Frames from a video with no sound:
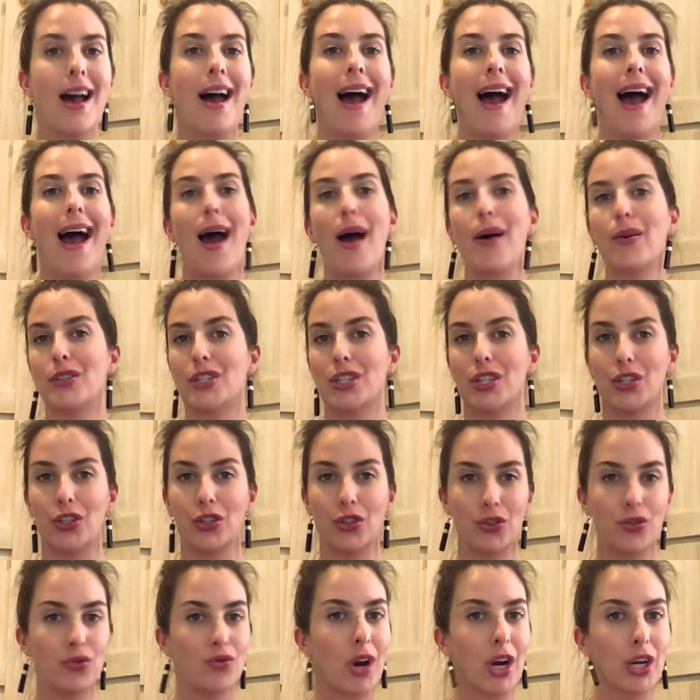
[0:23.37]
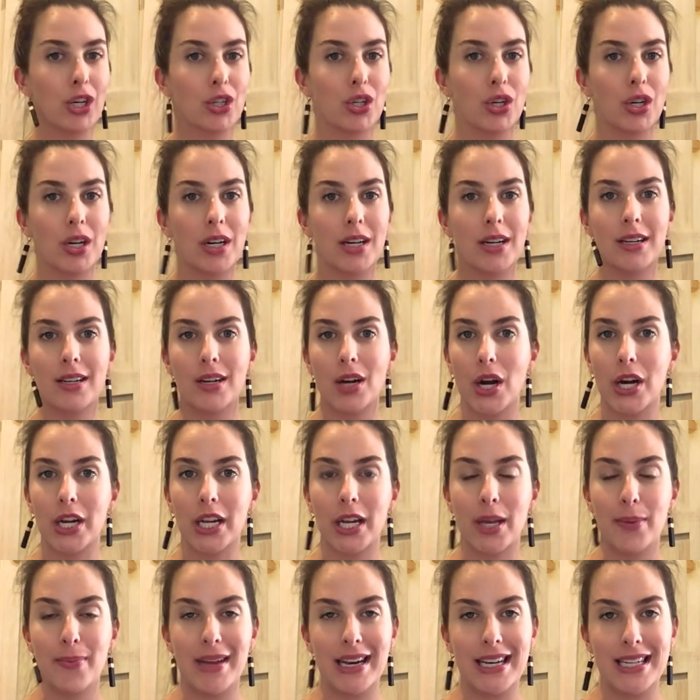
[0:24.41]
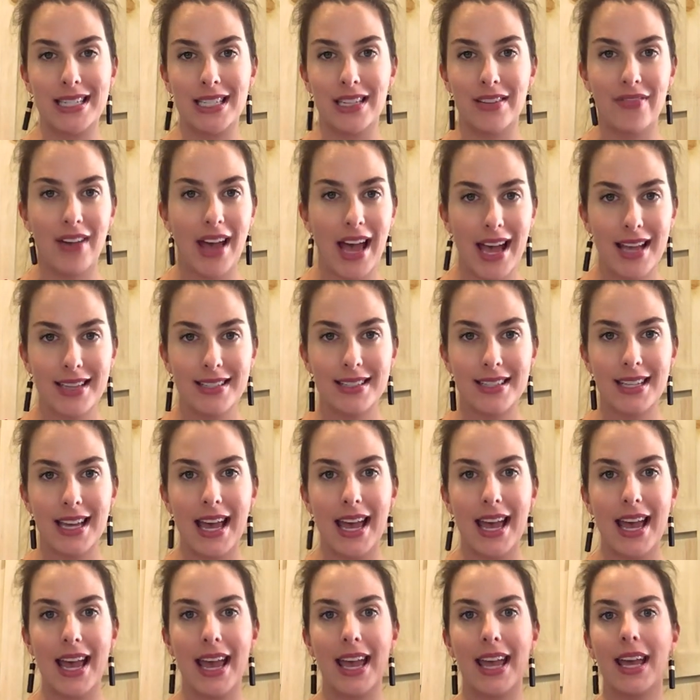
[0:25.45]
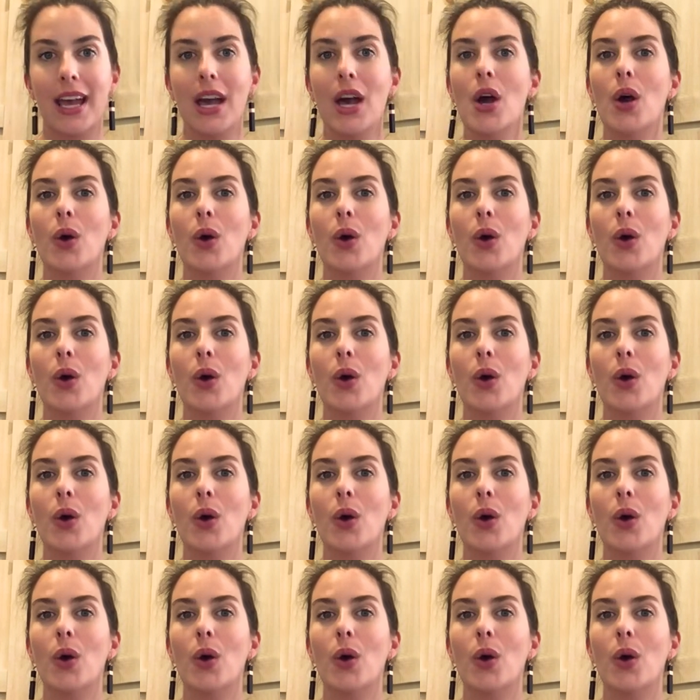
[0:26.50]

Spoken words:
How to structure an argumentative essay,